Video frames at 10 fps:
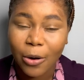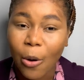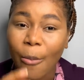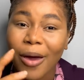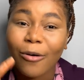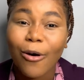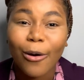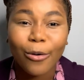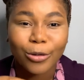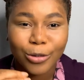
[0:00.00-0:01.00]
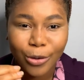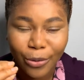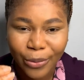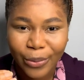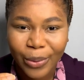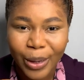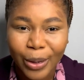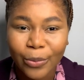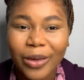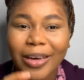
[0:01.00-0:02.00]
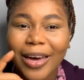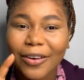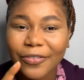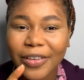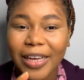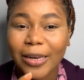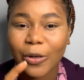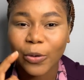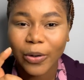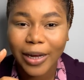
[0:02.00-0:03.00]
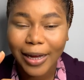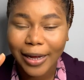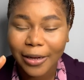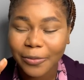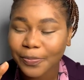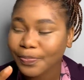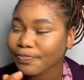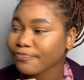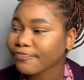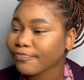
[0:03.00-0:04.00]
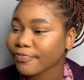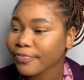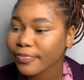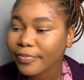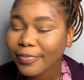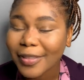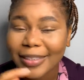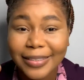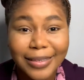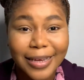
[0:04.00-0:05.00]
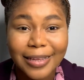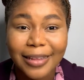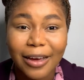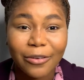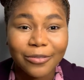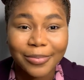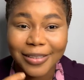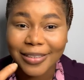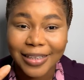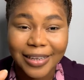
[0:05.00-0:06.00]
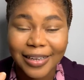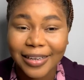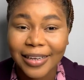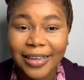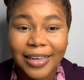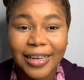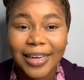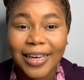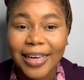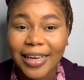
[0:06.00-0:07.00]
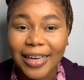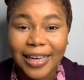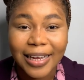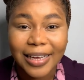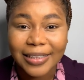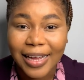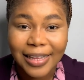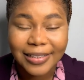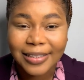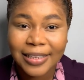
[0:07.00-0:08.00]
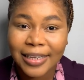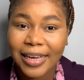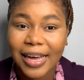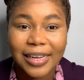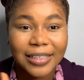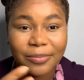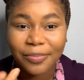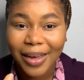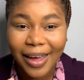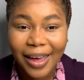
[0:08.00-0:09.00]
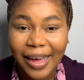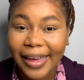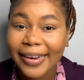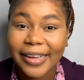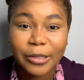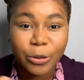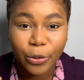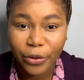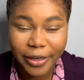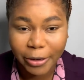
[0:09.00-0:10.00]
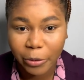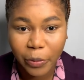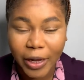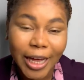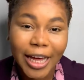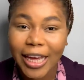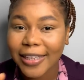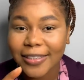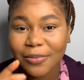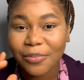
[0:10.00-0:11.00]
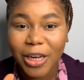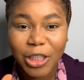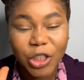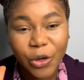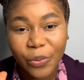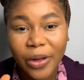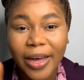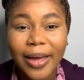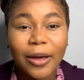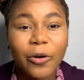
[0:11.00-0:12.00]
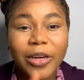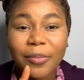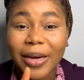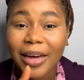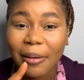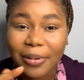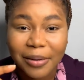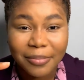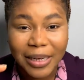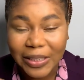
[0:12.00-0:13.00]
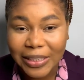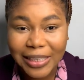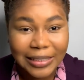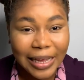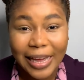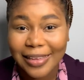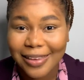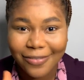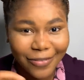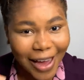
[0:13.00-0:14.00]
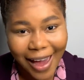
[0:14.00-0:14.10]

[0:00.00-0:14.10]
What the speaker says: Obekwa Cotton, we have a local saying that I've been saying, and that at the pa and a ton ne home in Timpa Chow, we are makeup ne man and nasi enye fair.